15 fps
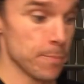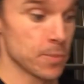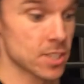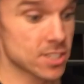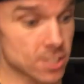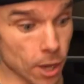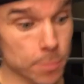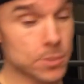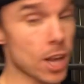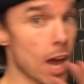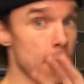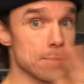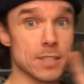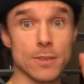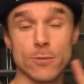
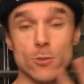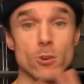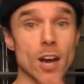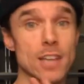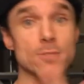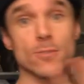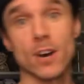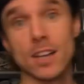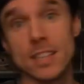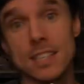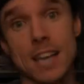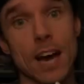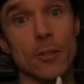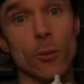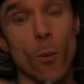Sometimes, if you guys find these
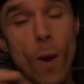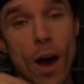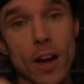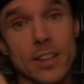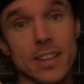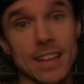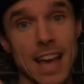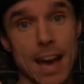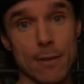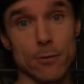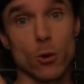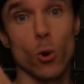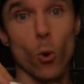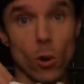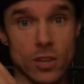out in the wild and they
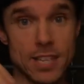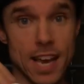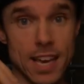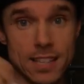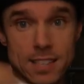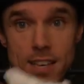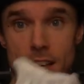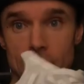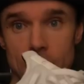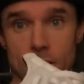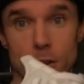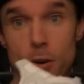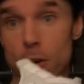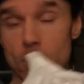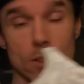have Gore-Tex,
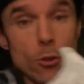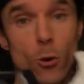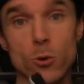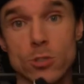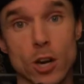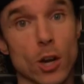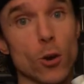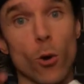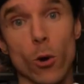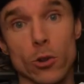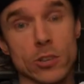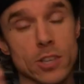those are gold.